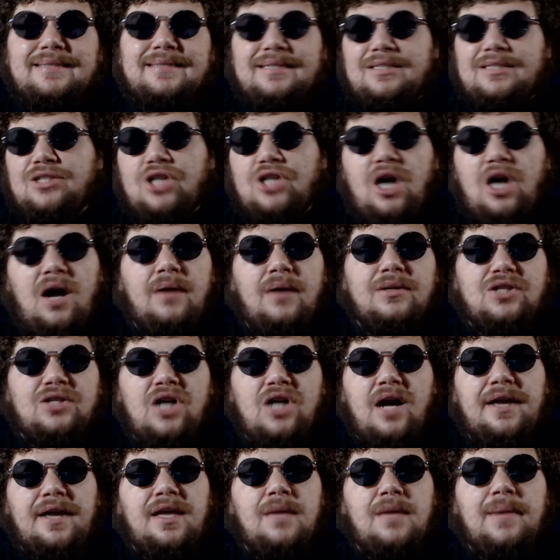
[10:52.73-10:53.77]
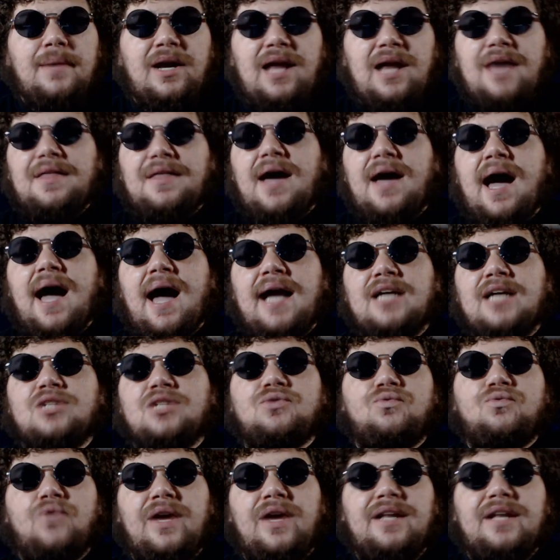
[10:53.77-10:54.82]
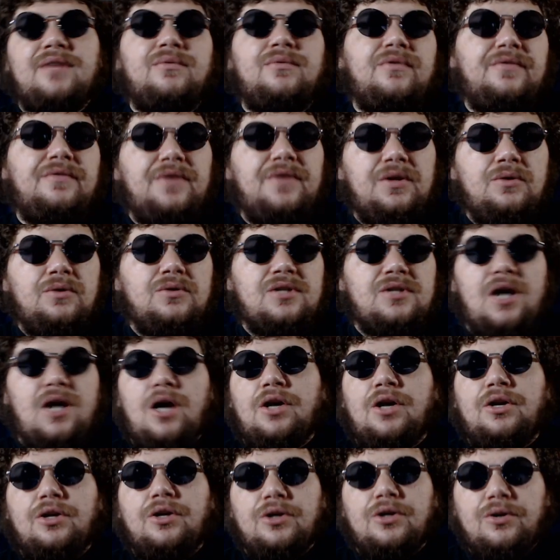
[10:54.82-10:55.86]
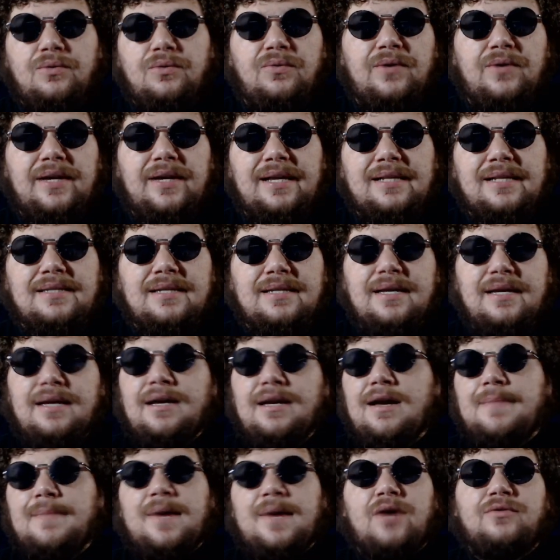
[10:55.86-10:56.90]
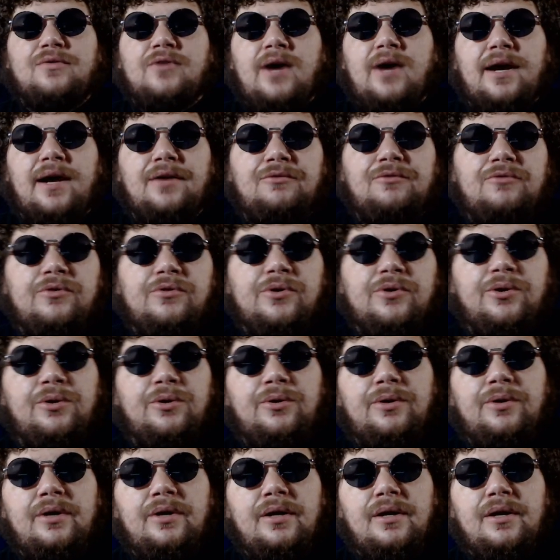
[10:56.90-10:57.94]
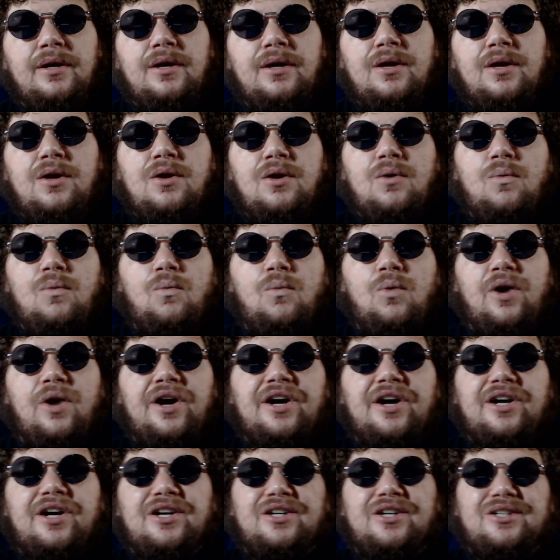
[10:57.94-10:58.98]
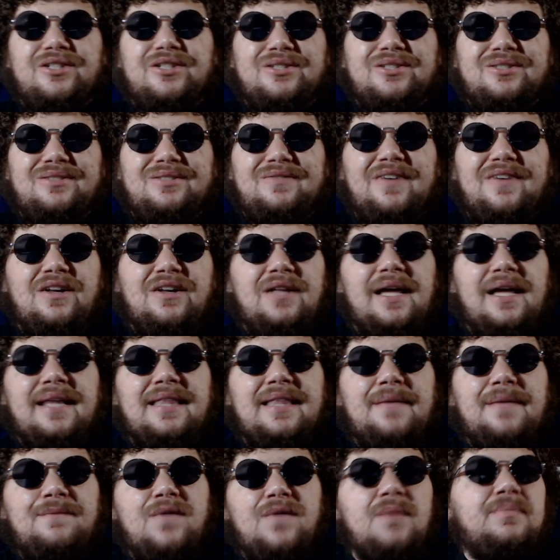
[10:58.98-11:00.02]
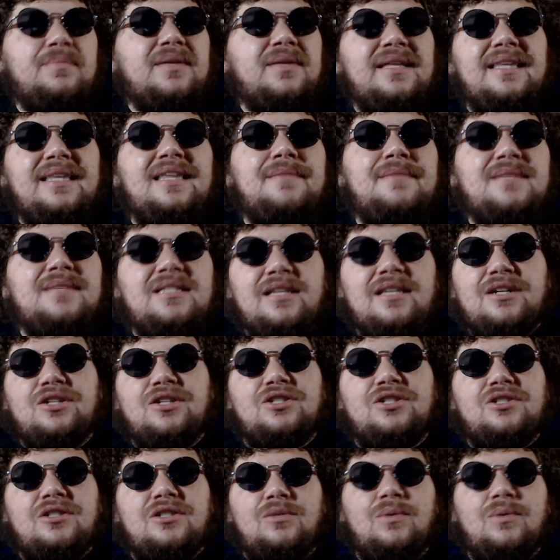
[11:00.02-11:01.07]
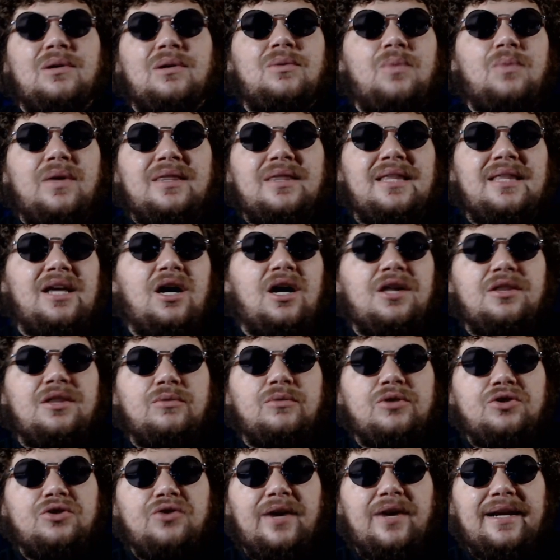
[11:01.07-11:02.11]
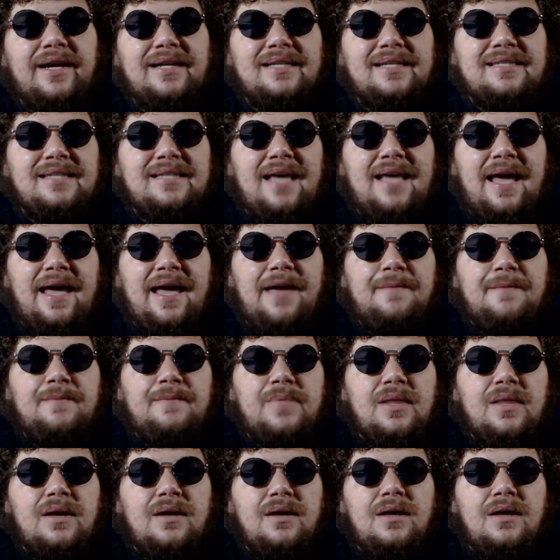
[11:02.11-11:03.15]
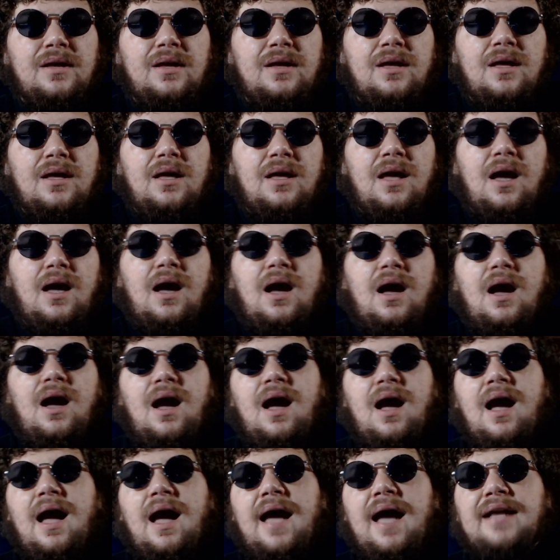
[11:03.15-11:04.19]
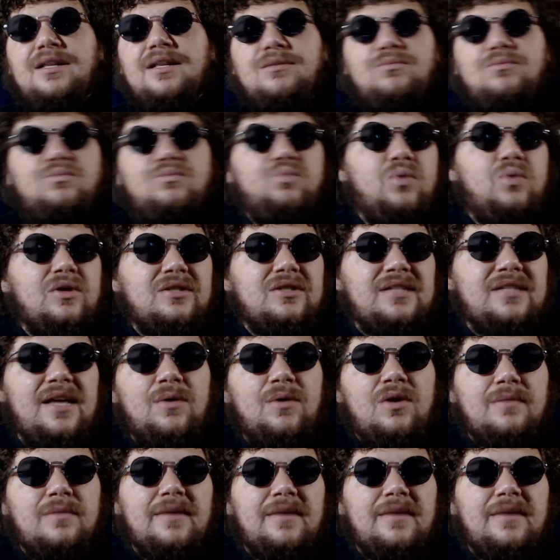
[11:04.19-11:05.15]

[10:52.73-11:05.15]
talking about how the highest rated reviews on Goodreads about Rotten Rune felt like they completely misunderstood what the author was trying to say. I will say one of my